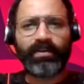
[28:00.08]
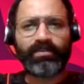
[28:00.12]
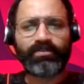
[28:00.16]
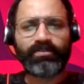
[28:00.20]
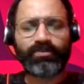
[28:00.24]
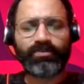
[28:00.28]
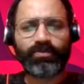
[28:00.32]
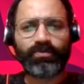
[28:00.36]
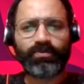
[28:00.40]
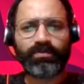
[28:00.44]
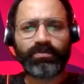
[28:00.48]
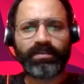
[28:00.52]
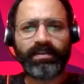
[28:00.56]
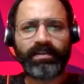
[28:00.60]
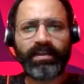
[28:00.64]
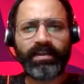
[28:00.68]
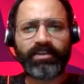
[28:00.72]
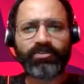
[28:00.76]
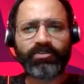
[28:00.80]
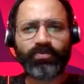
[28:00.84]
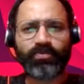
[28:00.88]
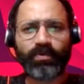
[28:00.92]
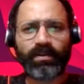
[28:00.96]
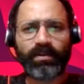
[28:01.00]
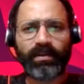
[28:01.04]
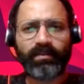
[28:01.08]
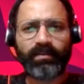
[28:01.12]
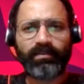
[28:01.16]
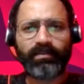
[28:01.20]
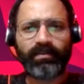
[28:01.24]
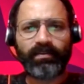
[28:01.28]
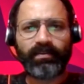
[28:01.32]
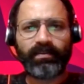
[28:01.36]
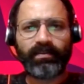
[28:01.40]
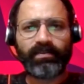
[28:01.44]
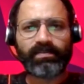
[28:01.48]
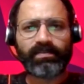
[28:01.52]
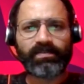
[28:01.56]
so the next one I
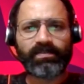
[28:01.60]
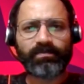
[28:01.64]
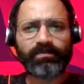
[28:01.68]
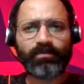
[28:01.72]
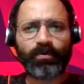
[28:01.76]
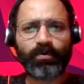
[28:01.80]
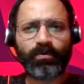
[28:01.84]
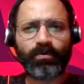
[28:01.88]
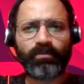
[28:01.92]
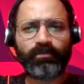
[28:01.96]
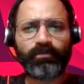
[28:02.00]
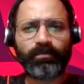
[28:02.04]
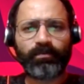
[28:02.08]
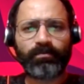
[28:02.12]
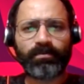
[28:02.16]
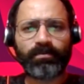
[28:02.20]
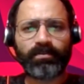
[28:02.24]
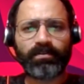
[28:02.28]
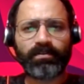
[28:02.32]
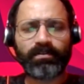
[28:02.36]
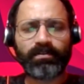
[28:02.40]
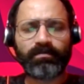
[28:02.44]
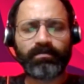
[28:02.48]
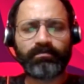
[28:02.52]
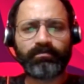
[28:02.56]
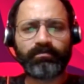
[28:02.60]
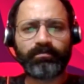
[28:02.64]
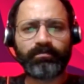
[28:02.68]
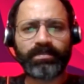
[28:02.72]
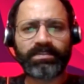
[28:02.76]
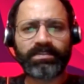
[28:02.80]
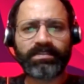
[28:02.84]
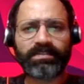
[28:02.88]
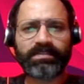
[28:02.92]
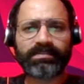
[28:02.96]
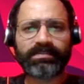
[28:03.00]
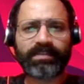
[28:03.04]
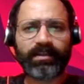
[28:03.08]
think is more from the
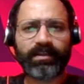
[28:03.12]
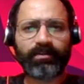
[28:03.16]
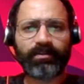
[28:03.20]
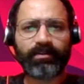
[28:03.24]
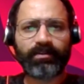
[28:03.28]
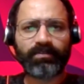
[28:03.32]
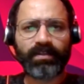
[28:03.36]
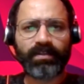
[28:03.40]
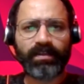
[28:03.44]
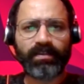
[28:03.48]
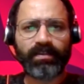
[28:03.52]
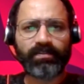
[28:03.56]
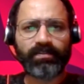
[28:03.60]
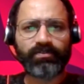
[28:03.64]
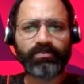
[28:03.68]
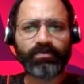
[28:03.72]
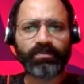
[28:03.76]
business side of things. So